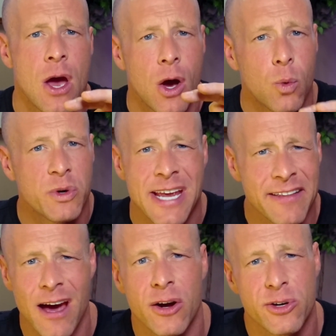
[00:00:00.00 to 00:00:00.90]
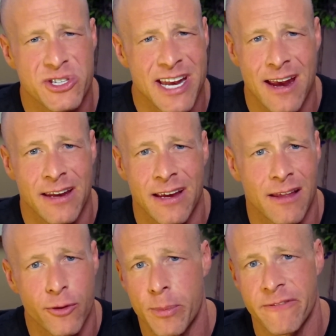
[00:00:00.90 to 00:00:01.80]
we'll take that understanding a
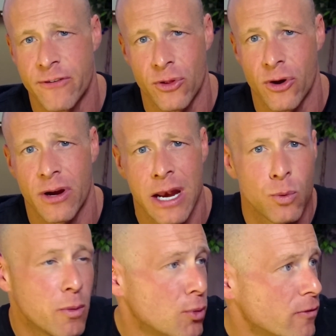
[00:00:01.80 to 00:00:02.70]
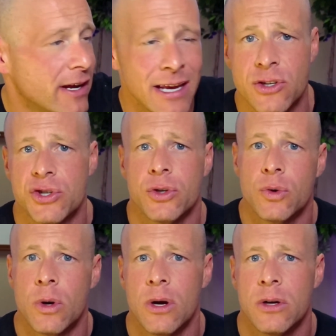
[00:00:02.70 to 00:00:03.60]
little bit further and we'll move it
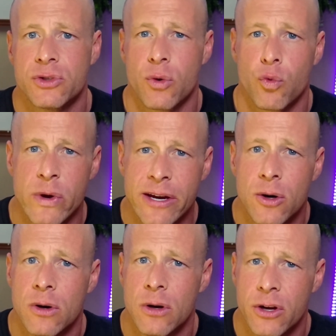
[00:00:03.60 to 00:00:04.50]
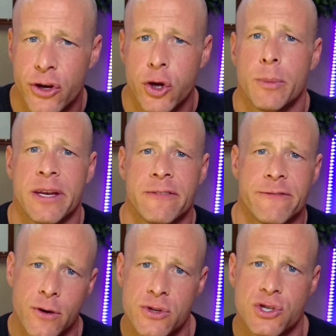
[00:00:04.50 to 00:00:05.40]
into sort of real human
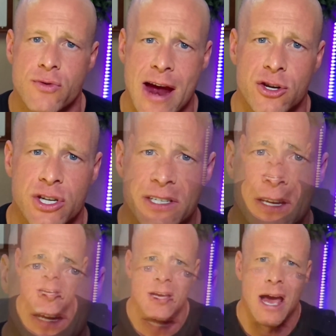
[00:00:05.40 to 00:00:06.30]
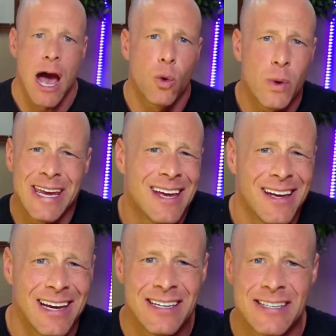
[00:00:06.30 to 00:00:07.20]
first strategies. How we
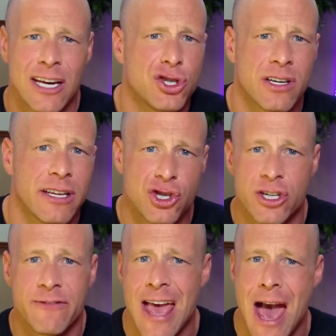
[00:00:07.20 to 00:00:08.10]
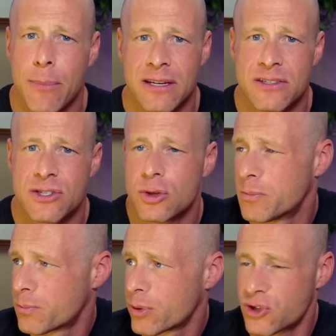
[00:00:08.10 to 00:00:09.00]
intentionally shift habits to
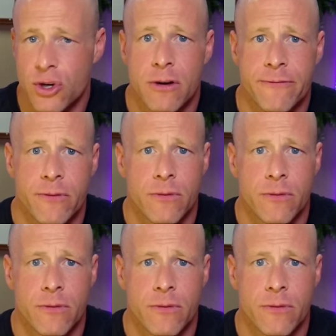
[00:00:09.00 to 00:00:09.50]
preserve